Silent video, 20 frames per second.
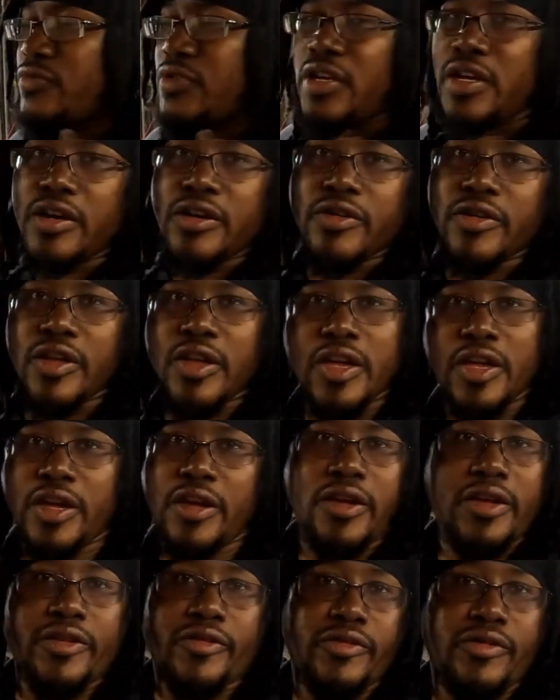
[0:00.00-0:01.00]
here
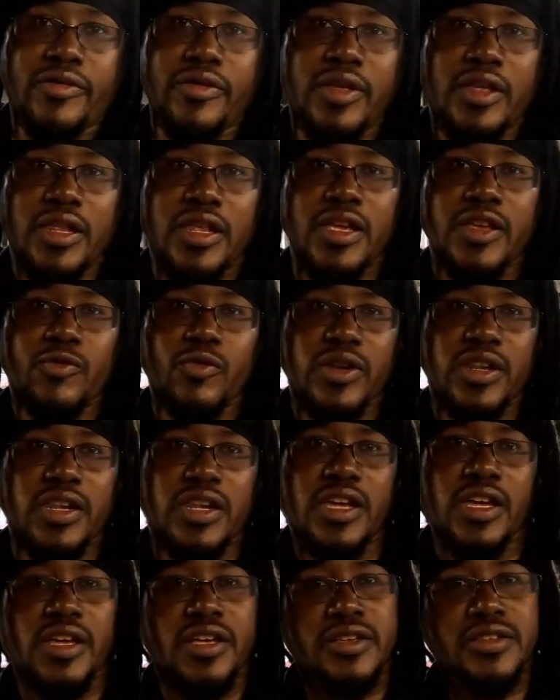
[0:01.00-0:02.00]
it is what it
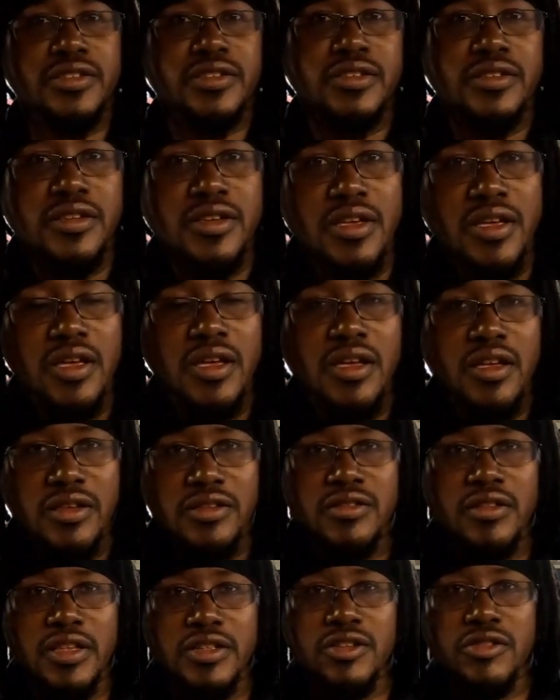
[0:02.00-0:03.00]
is.
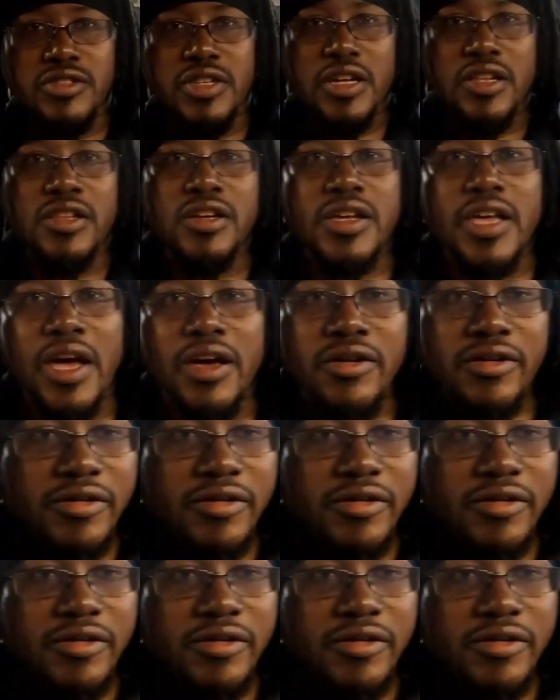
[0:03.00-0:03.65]
So let's go take a look at